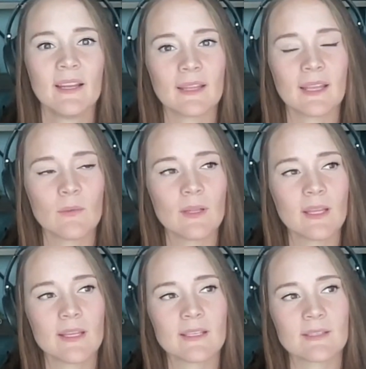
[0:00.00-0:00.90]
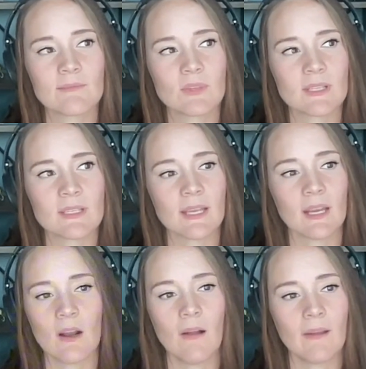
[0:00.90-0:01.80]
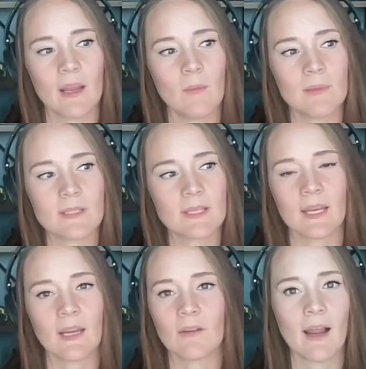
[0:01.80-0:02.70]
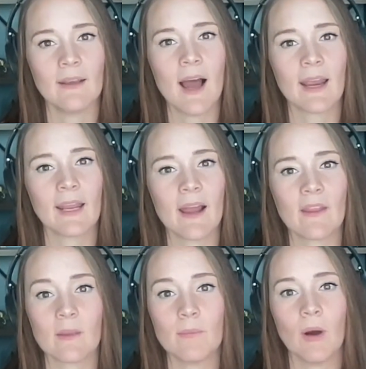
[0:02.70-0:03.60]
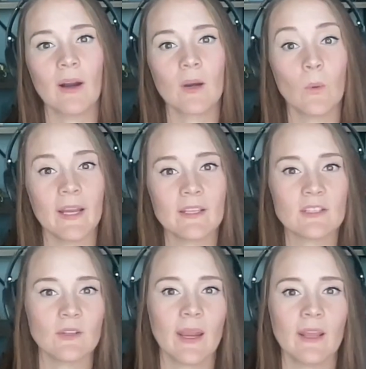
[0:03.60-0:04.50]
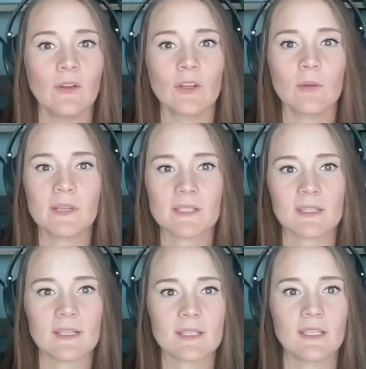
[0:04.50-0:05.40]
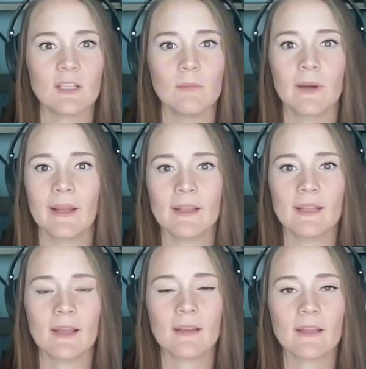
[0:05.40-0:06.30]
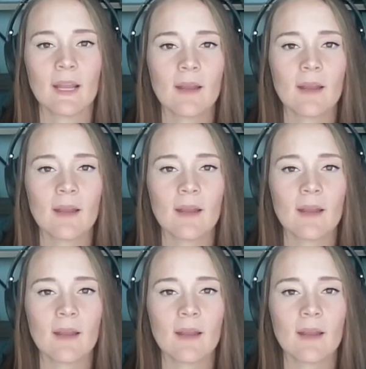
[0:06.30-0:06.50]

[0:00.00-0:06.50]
like it really is just like an all-encompassing, knock it out of the park way to handle your business and your brand at the end of the